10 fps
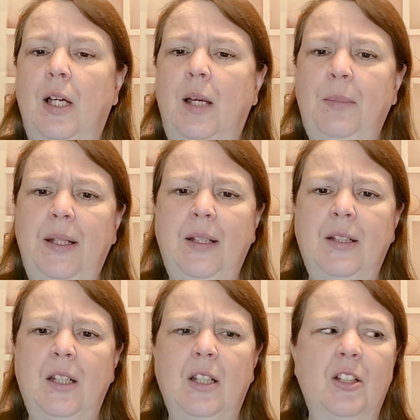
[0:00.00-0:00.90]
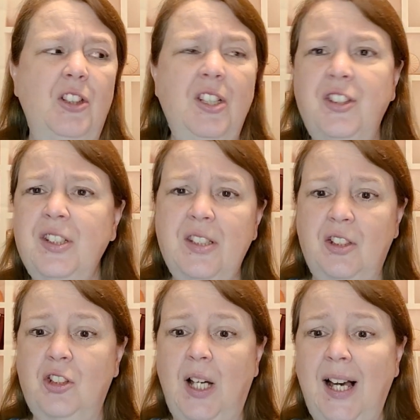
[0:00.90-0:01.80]
I mean, she's just a
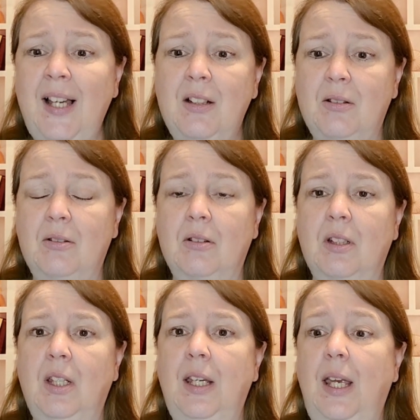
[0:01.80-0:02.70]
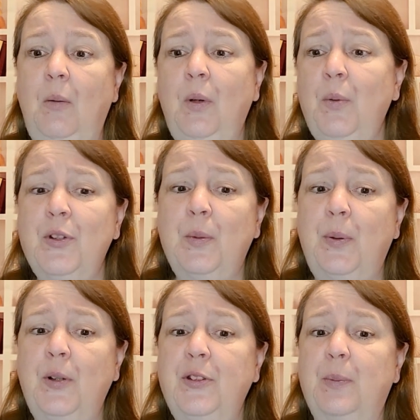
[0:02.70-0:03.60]
child, and we were
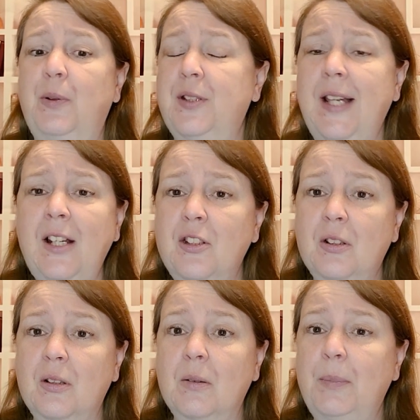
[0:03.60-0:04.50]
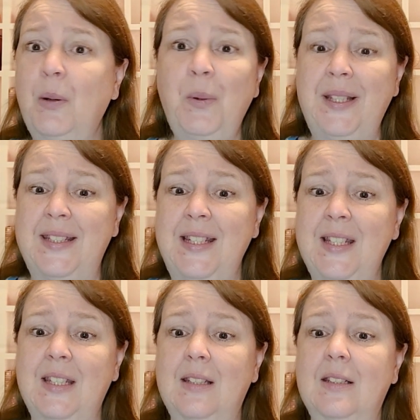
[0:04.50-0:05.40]
supposed to protect her, but we
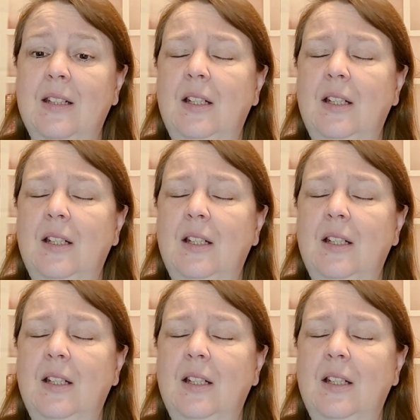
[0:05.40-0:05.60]
didn't.